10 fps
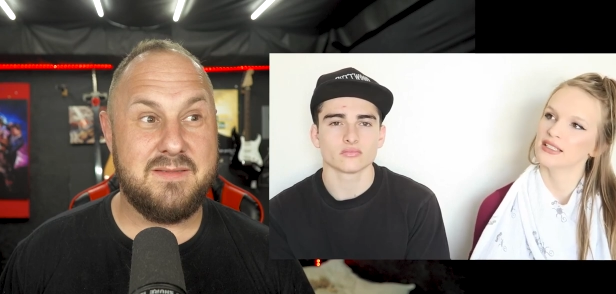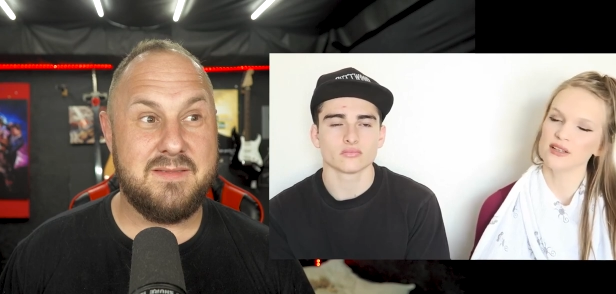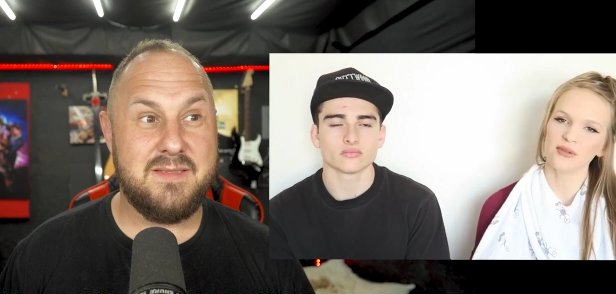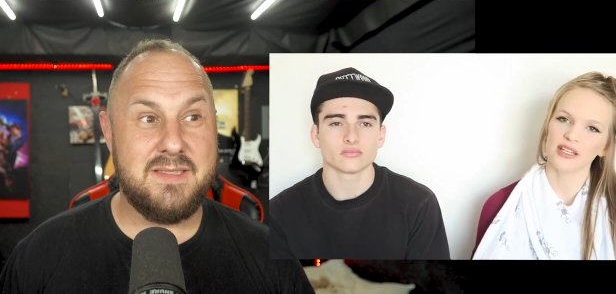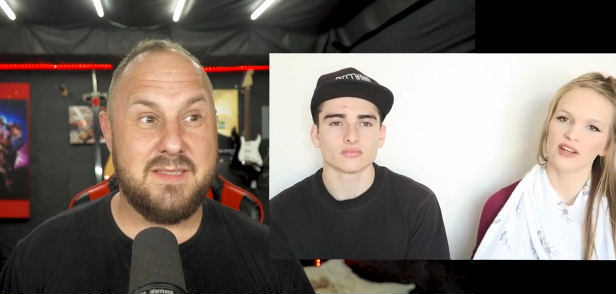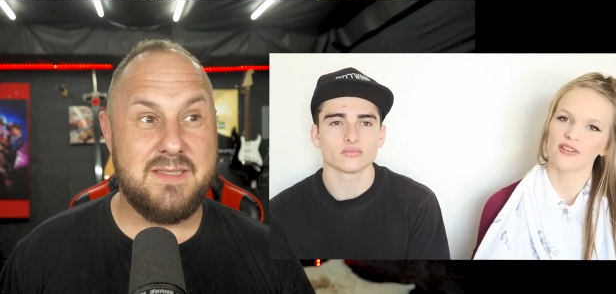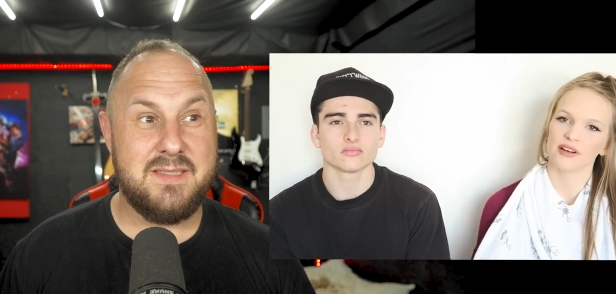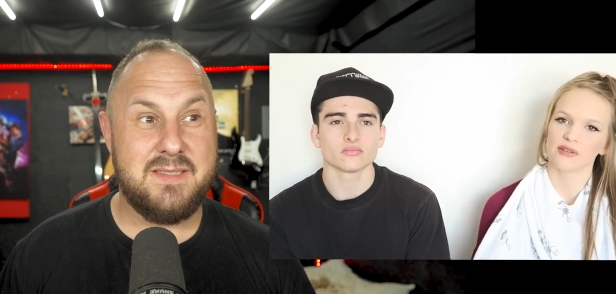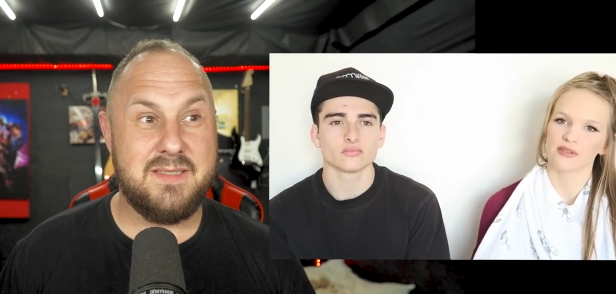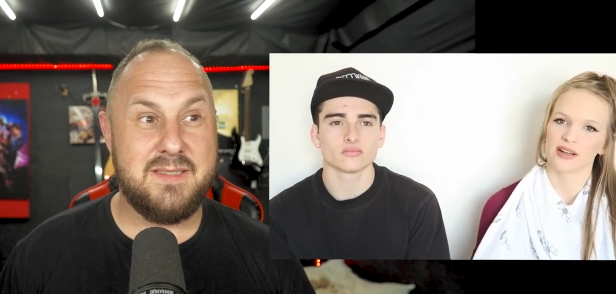Speaker 1: didn't really know
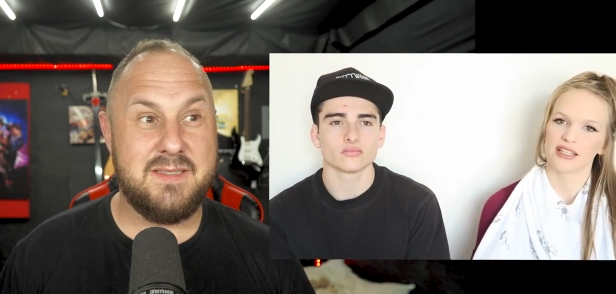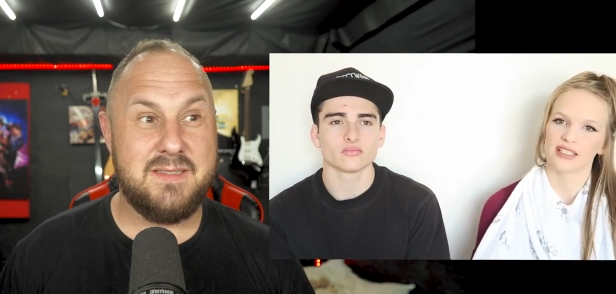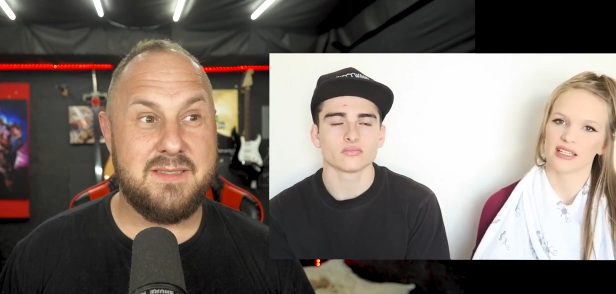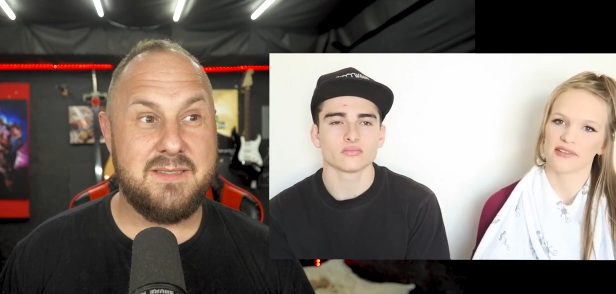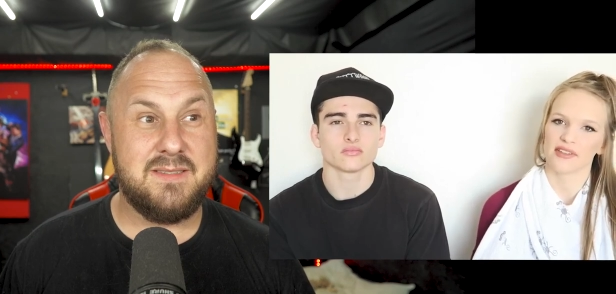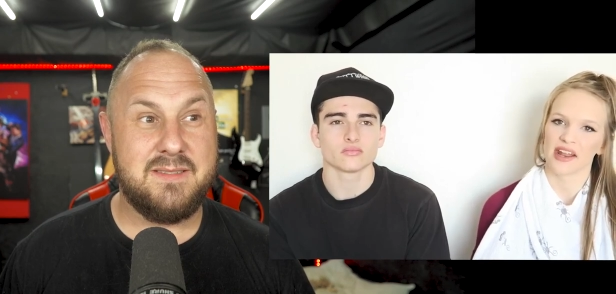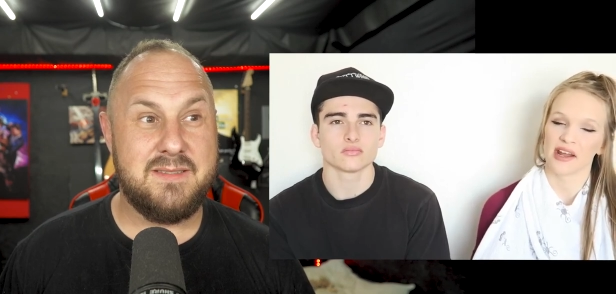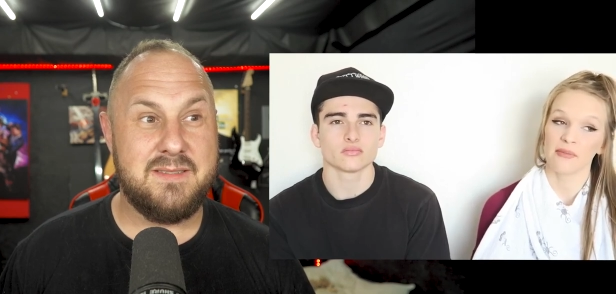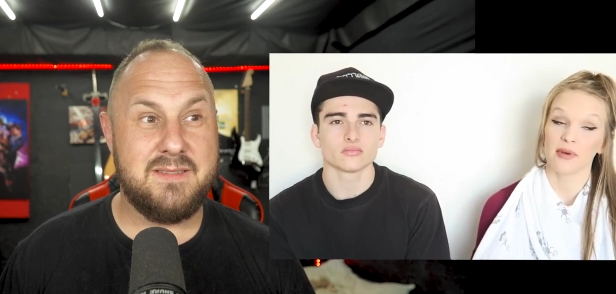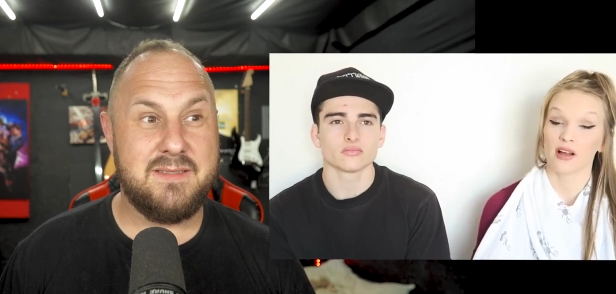if I was ready to give that
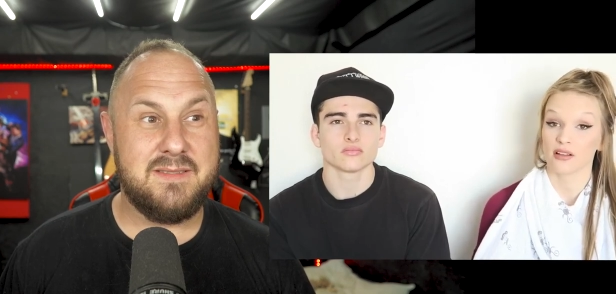up,